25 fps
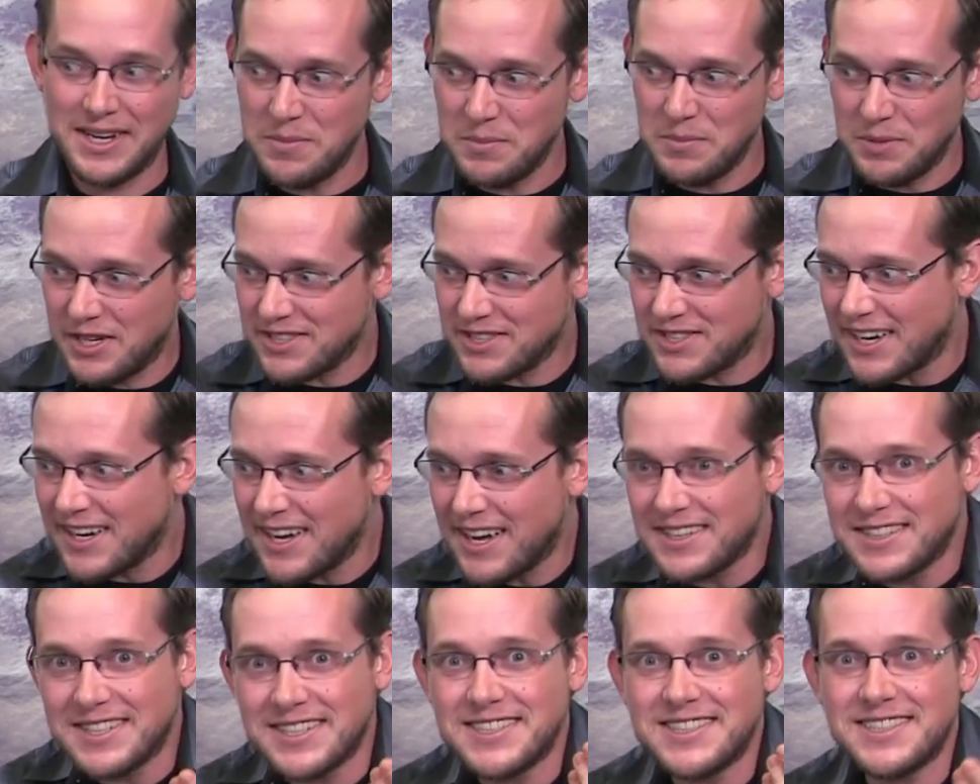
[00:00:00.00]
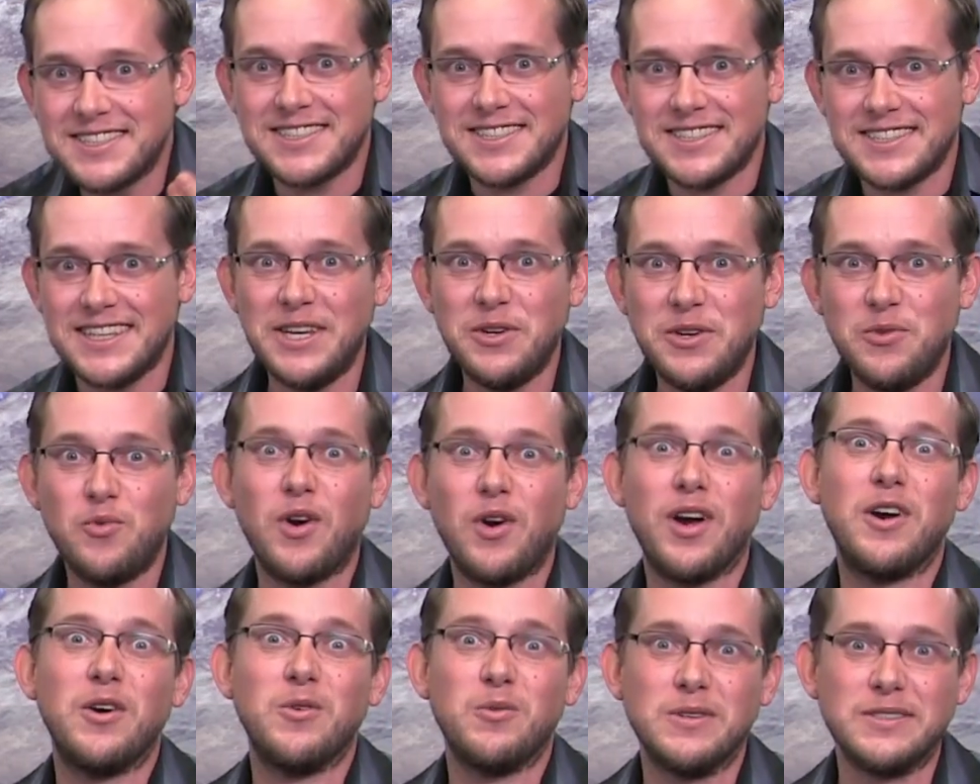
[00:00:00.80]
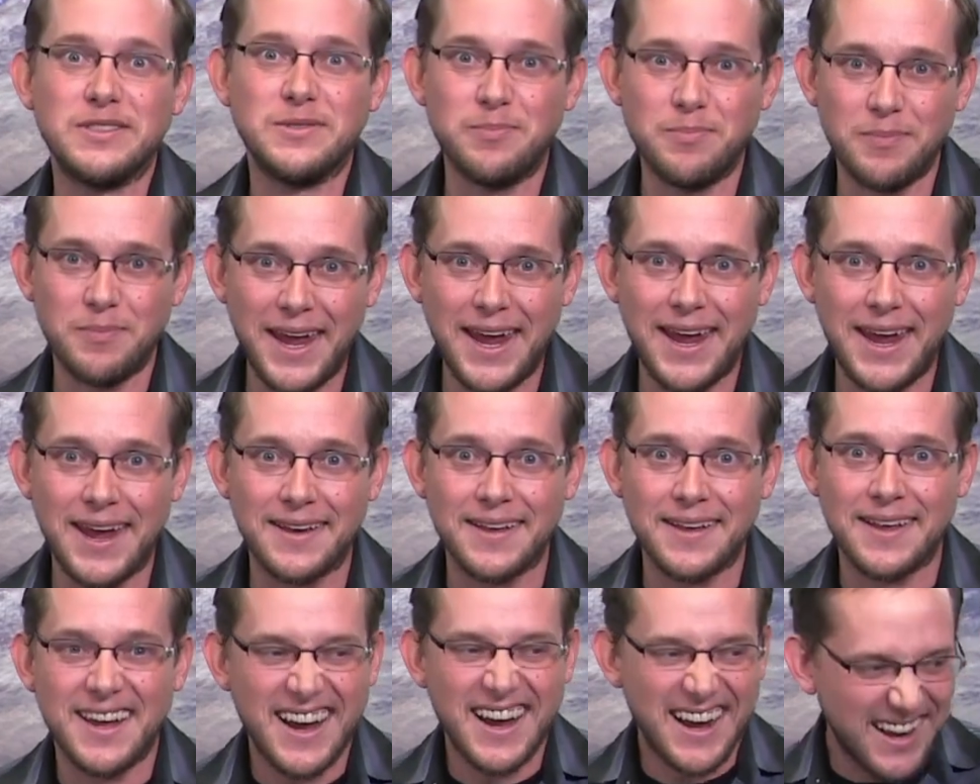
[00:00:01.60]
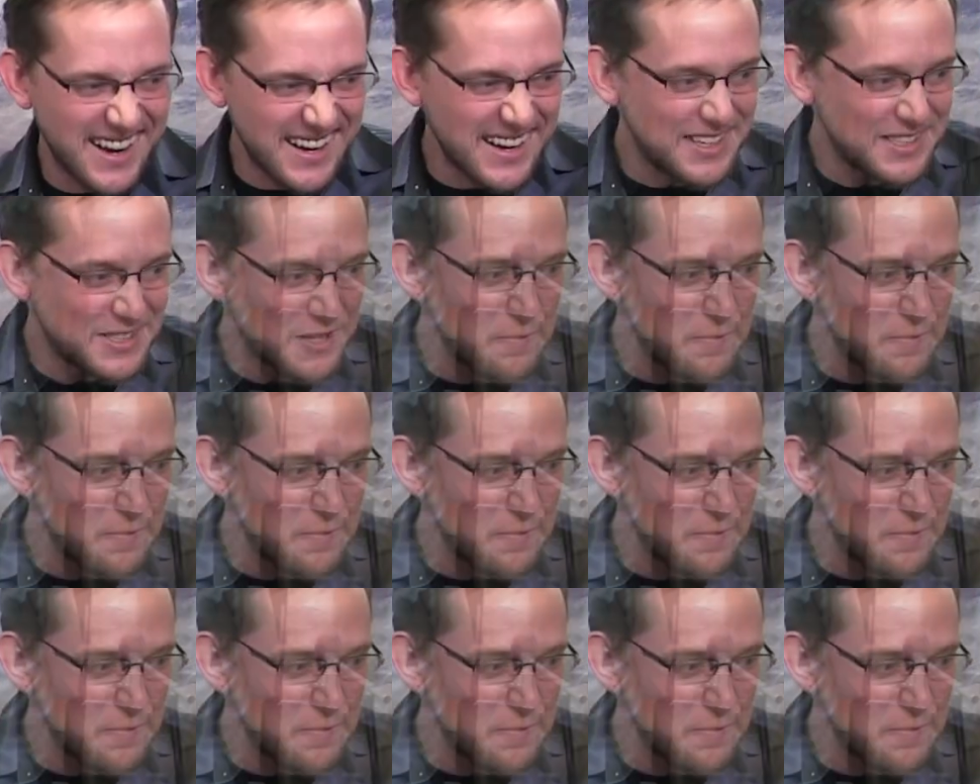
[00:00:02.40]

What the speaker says: because I got to see where it was made, and I got to